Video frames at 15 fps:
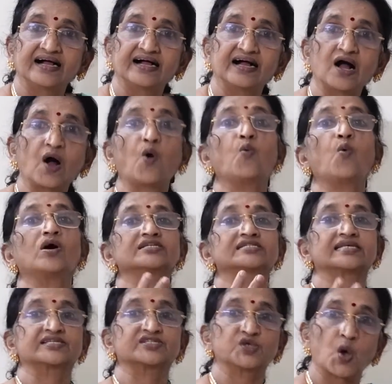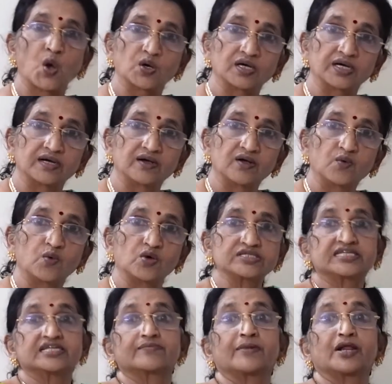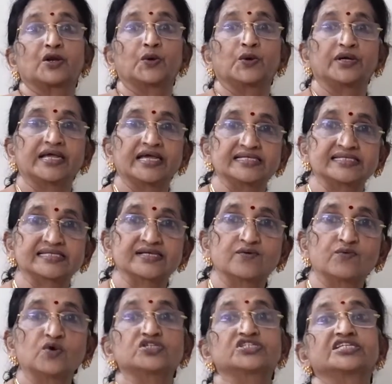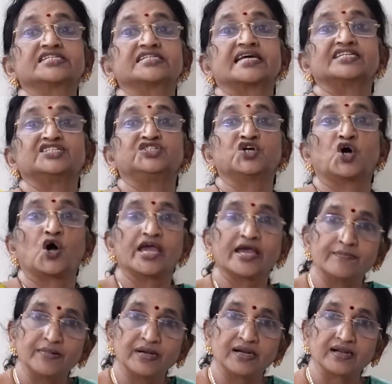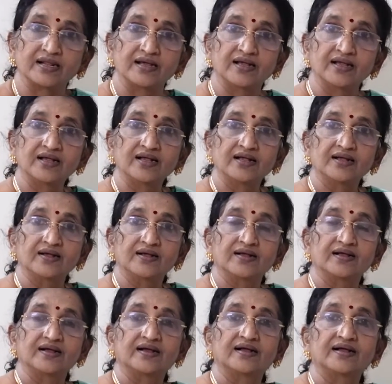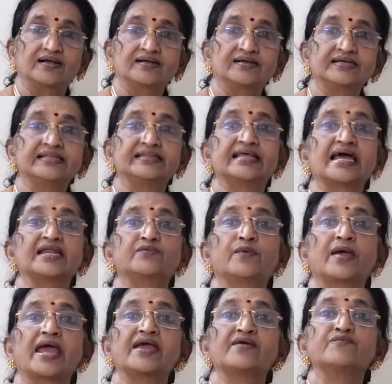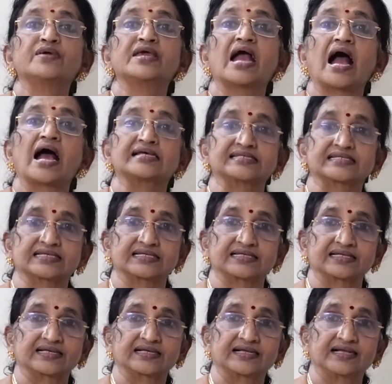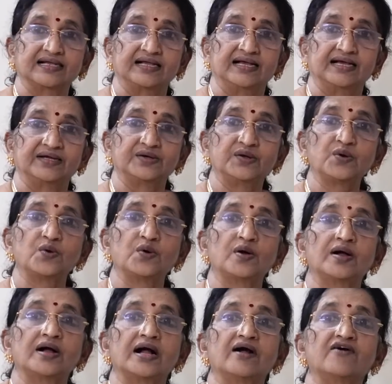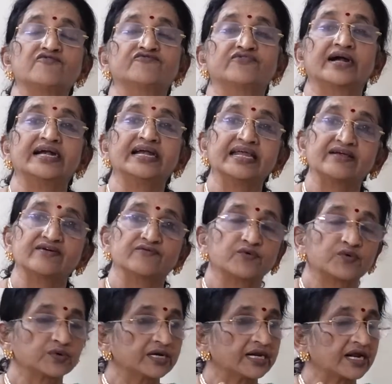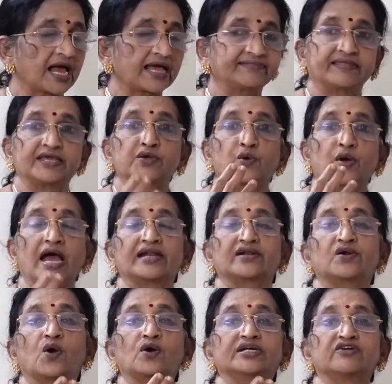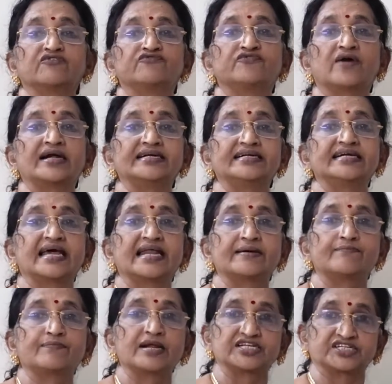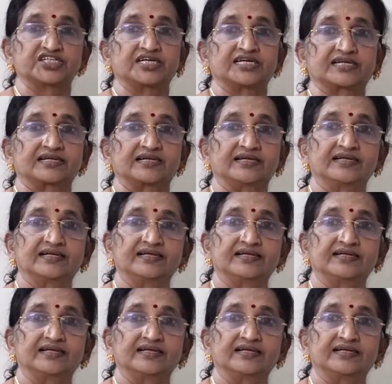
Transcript: How was the song? Was it melodious? Was it enjoyable? In that way we ask. No, funny, I think you had lot of fun and pleasure.